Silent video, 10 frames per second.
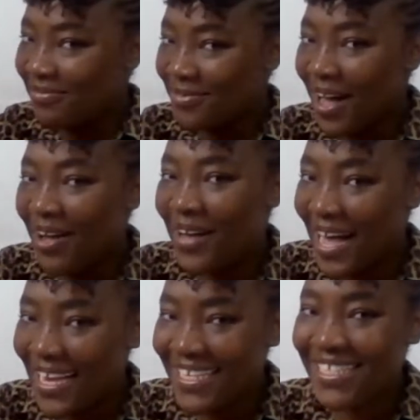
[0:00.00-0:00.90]
what
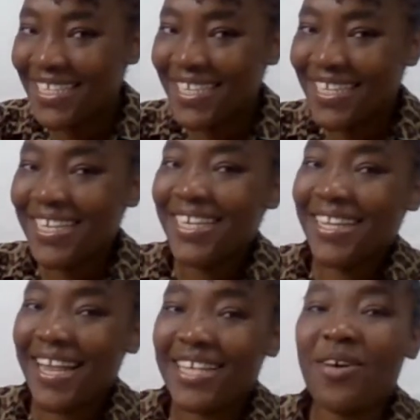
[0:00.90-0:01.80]
going?
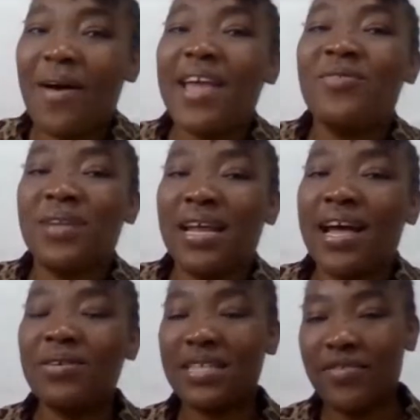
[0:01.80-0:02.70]
That's how I knew that
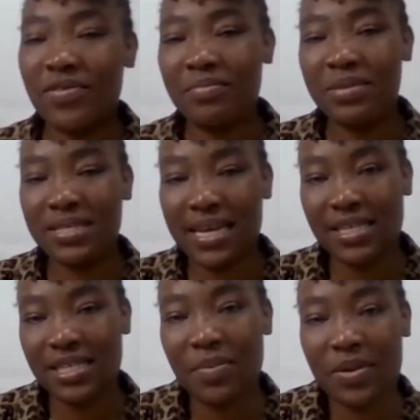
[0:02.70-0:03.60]
I was living beside
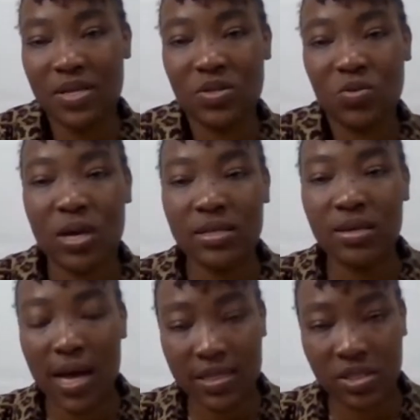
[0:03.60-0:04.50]
a Japanese who had
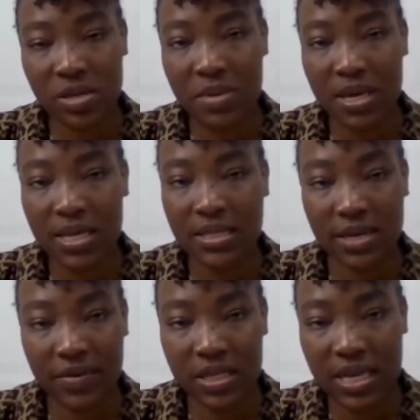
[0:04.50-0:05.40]
gone to Jamaica several